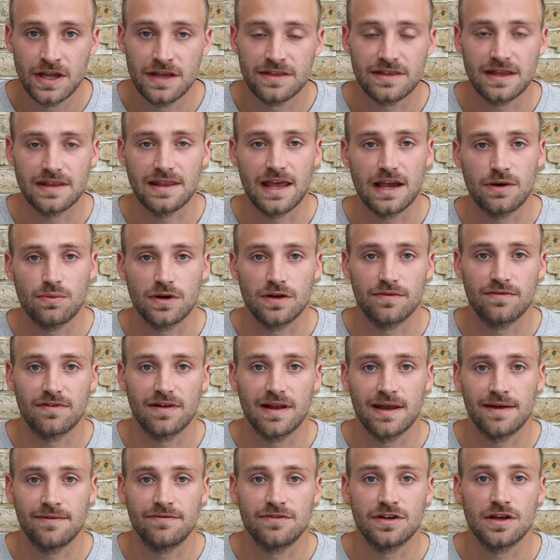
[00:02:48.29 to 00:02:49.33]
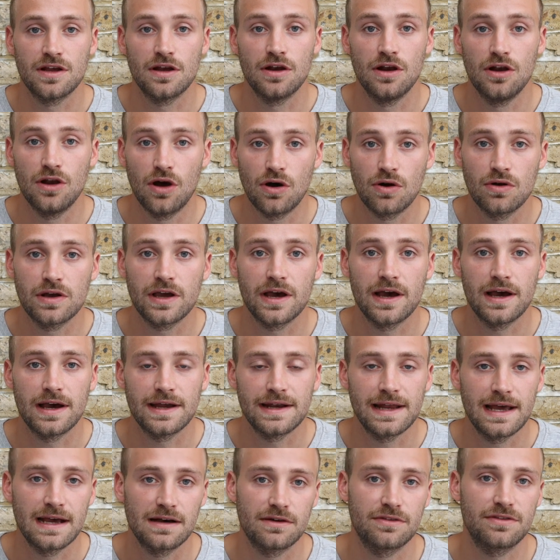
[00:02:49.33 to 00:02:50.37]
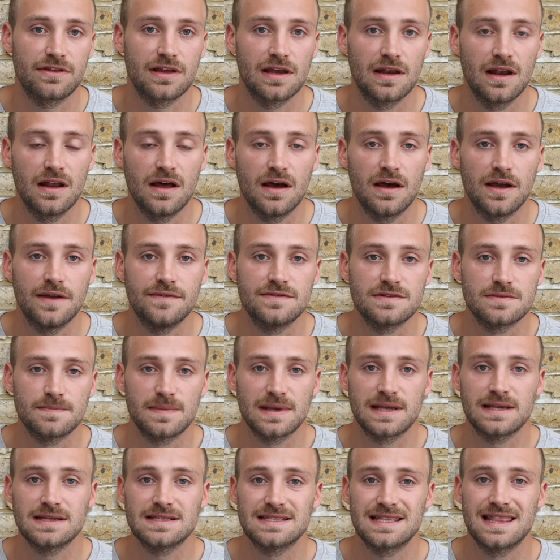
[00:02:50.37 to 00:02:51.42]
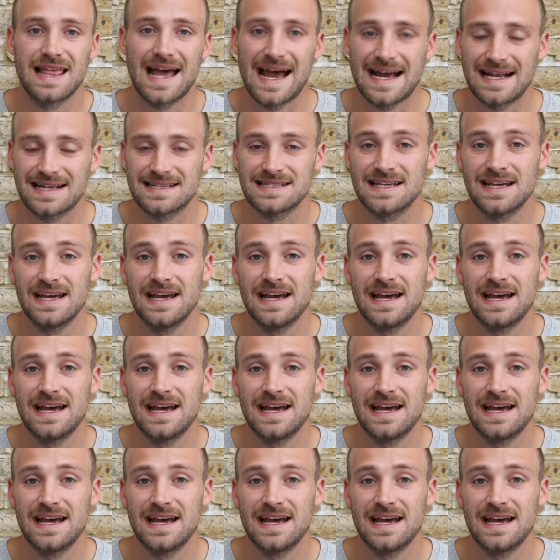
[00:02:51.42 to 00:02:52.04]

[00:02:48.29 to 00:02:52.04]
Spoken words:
then they would have lived longer and healthier lives, because that